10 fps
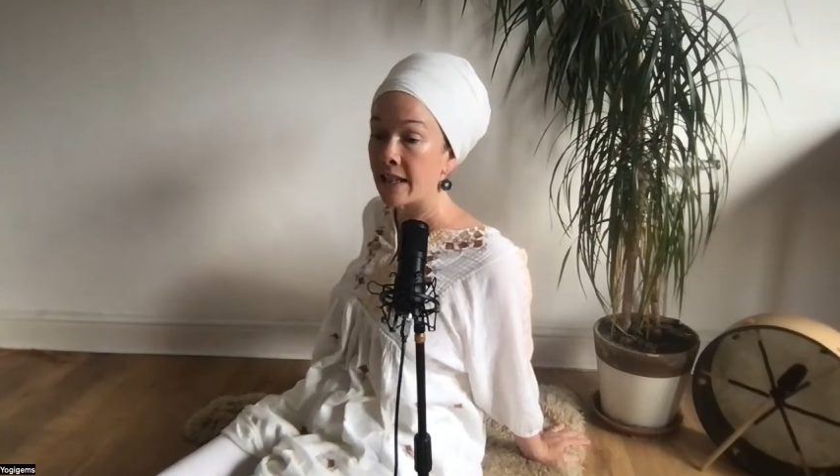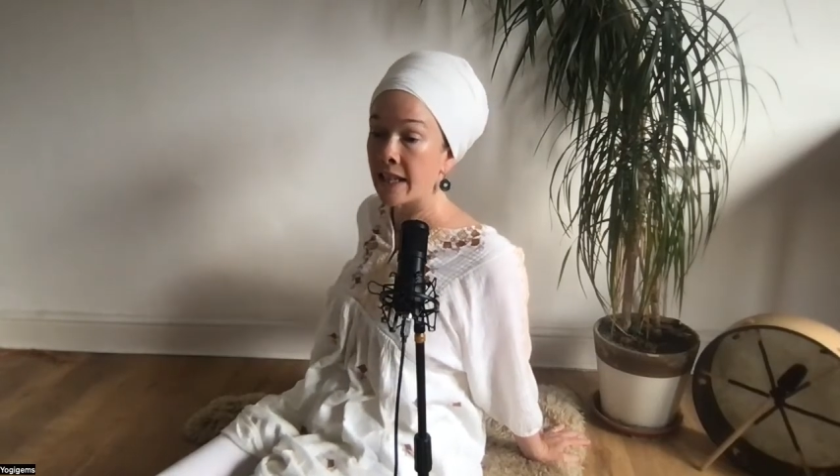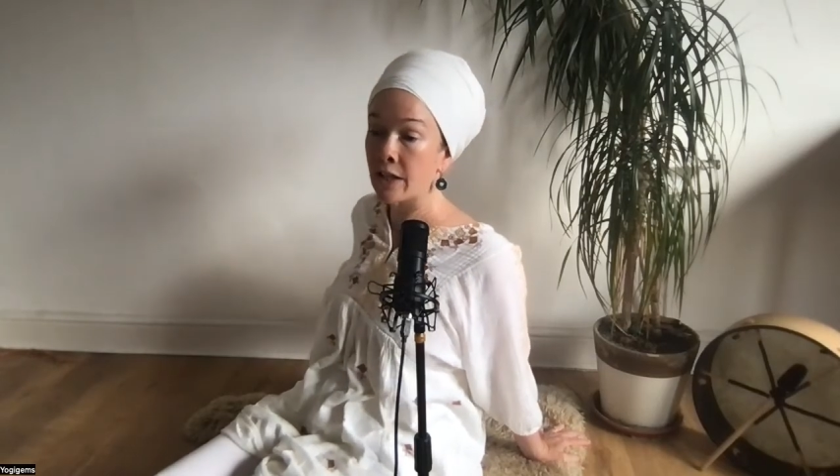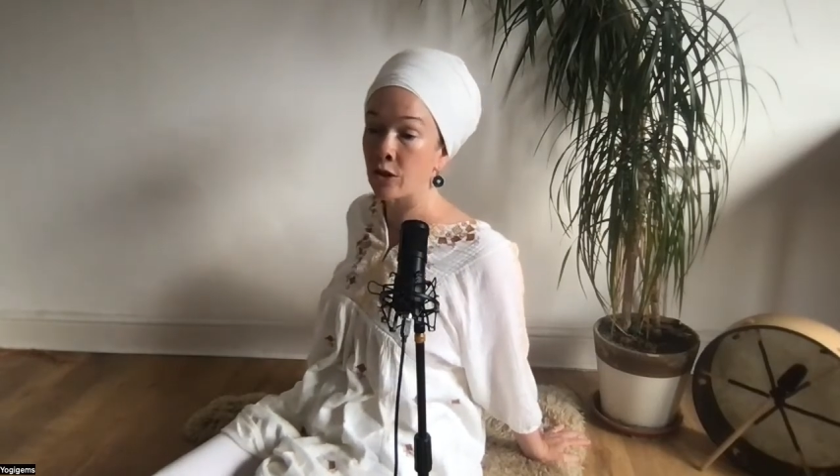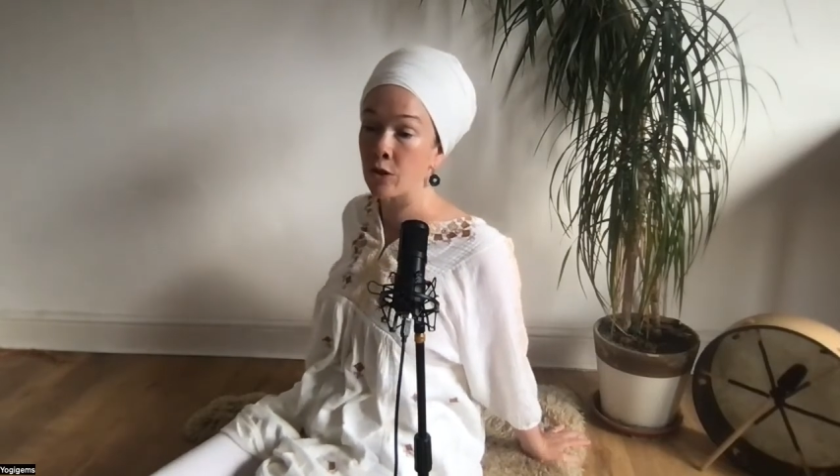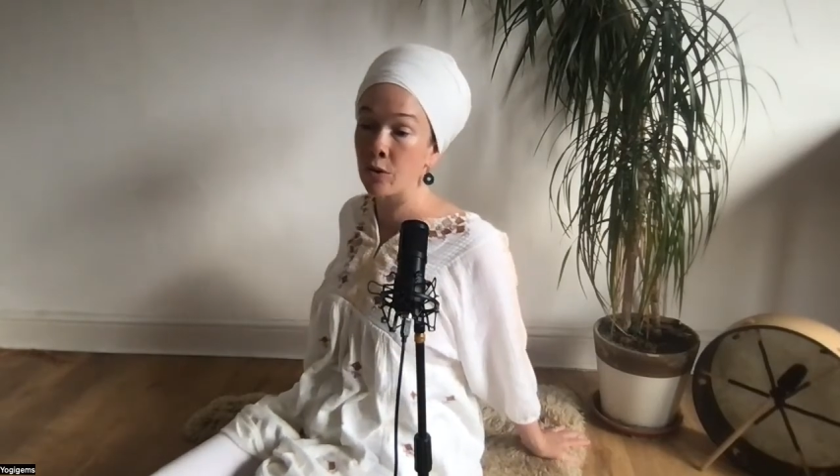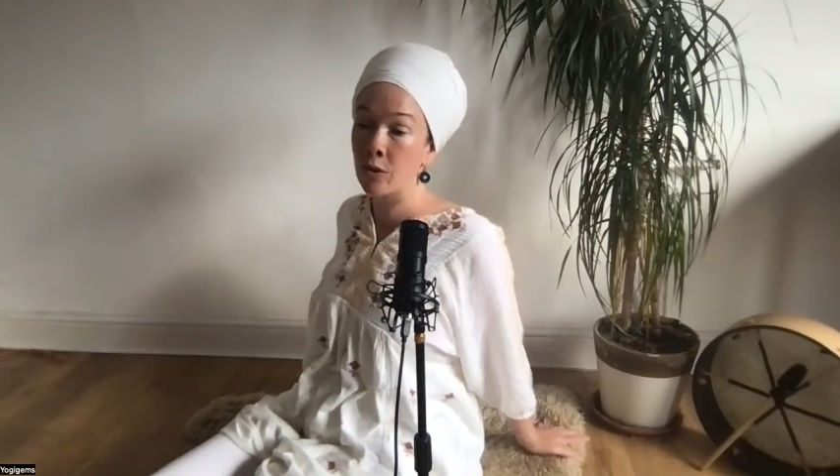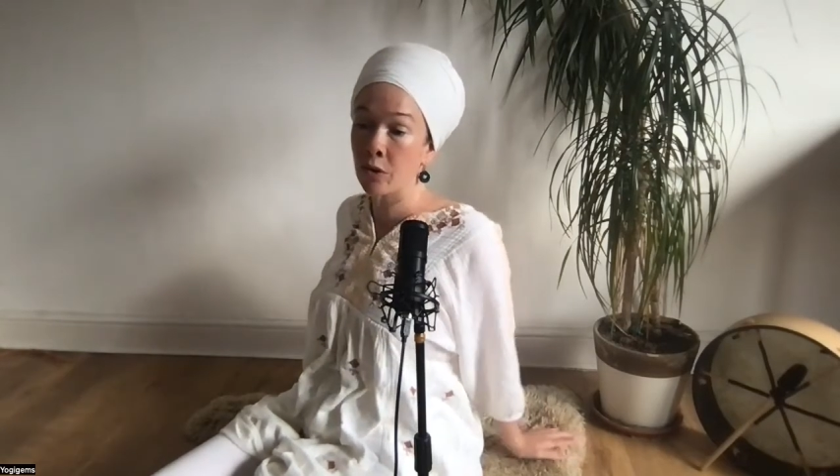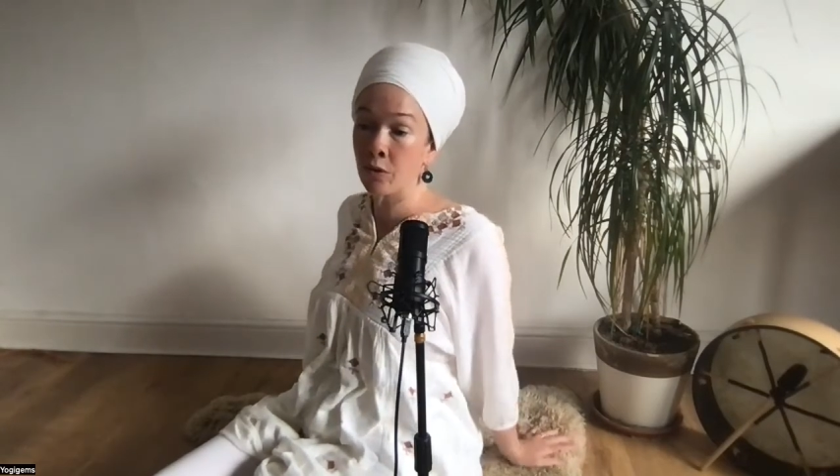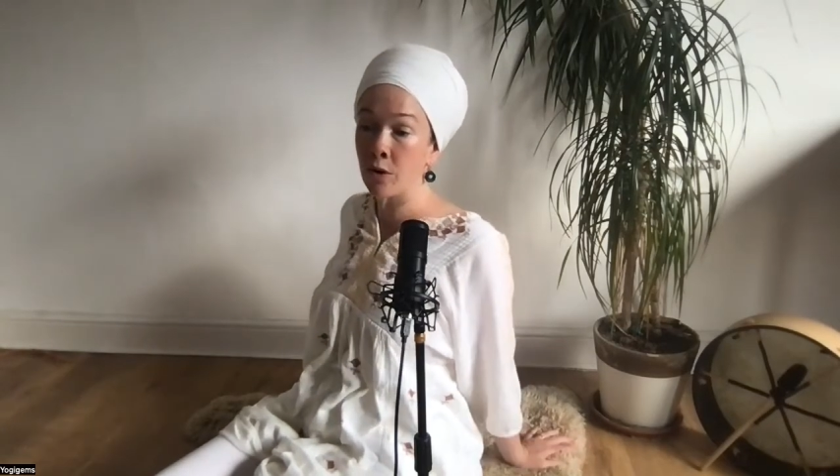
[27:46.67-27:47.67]
into
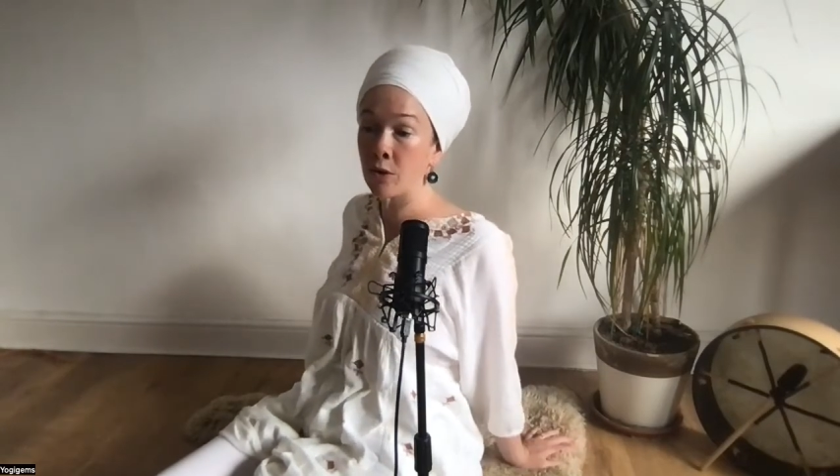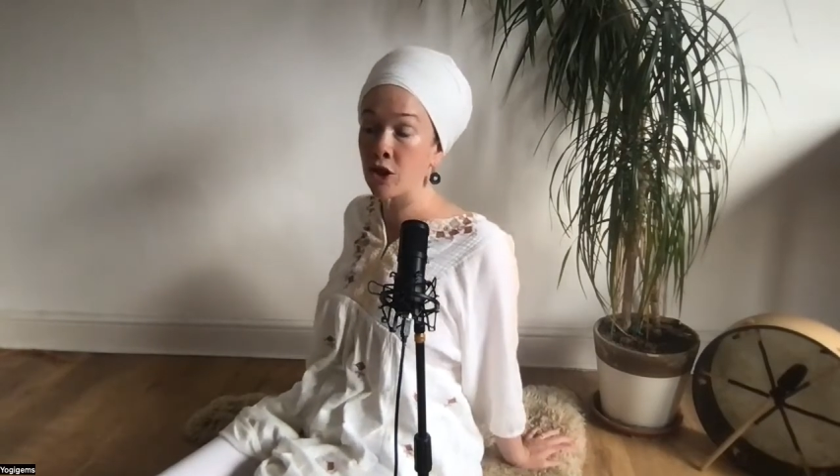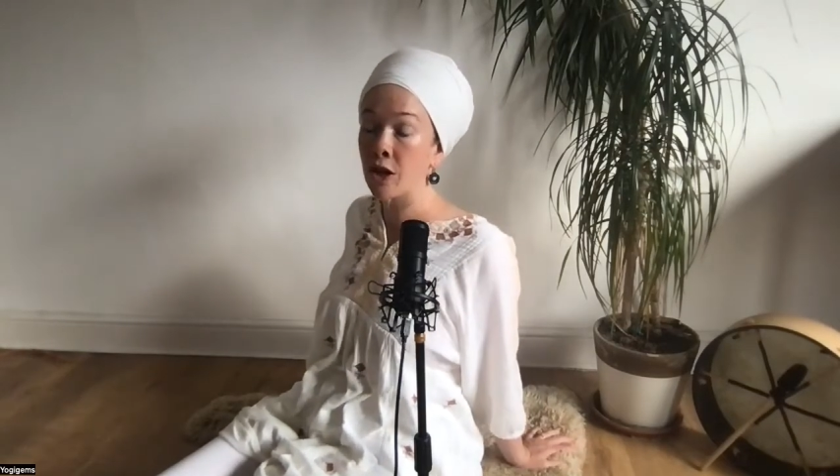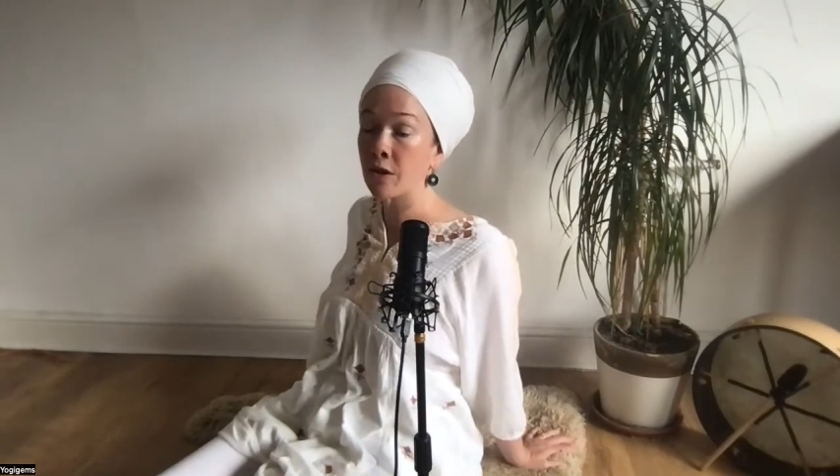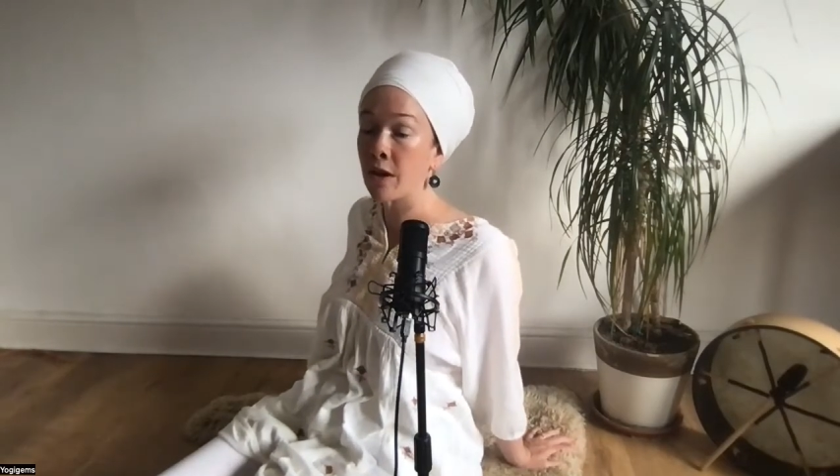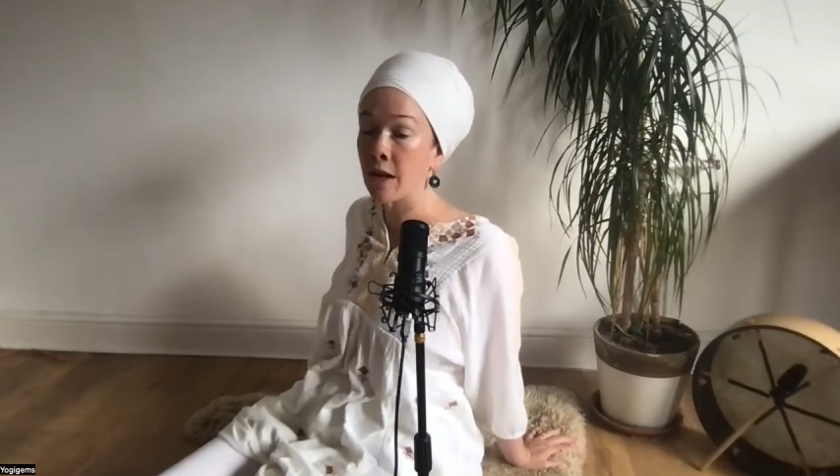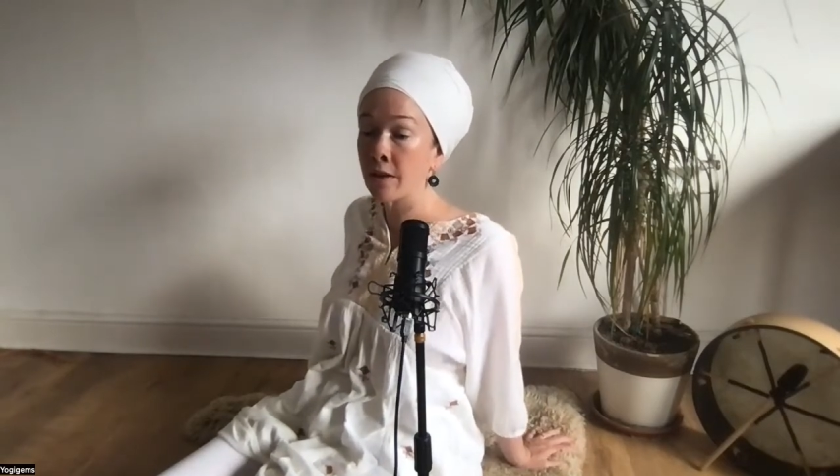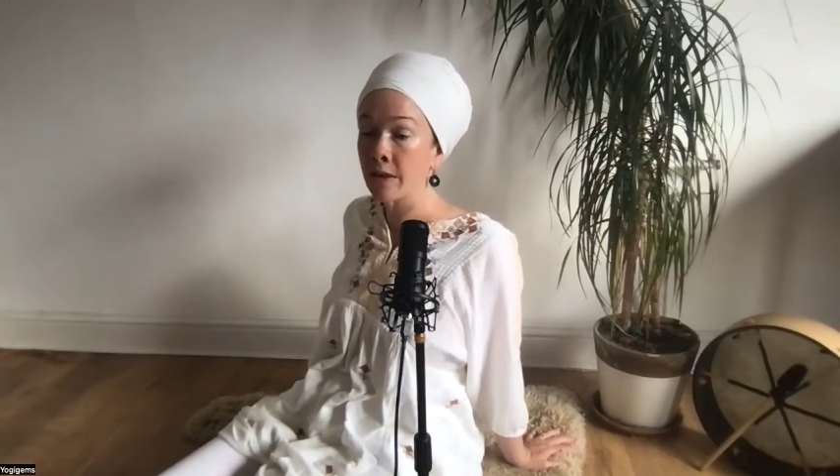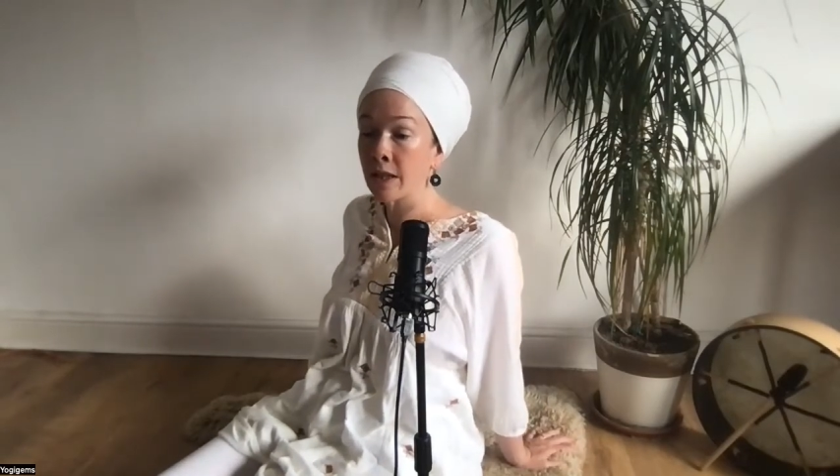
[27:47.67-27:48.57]
the throat chakra.